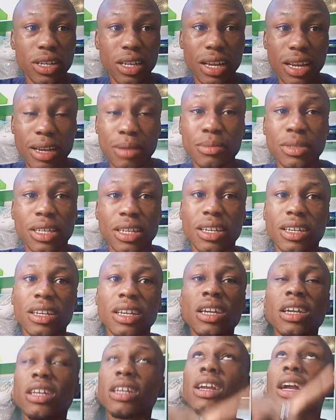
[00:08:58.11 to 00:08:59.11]
I am here.
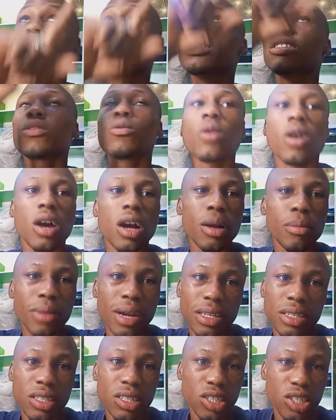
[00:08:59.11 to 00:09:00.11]
You can see what I
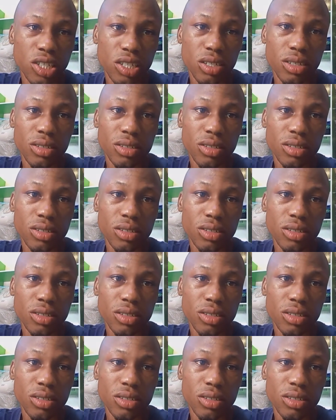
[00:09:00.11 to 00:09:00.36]
manage